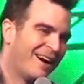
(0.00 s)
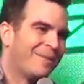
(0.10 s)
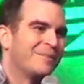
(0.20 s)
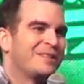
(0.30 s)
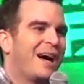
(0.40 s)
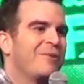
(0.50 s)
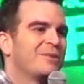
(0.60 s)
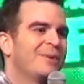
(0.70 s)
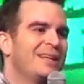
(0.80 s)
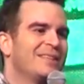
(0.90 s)
um, I
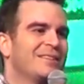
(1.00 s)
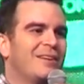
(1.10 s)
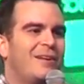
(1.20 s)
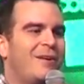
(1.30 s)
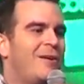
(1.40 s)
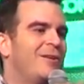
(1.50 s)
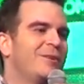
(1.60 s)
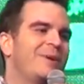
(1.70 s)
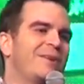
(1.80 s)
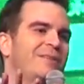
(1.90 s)
was reading
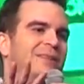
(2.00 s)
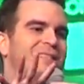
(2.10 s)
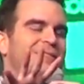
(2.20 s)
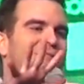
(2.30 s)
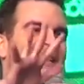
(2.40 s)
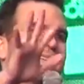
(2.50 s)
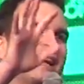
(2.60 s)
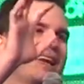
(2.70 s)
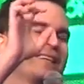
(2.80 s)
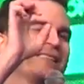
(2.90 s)
all about you
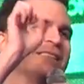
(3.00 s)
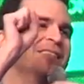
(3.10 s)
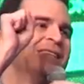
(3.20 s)
yesterday, and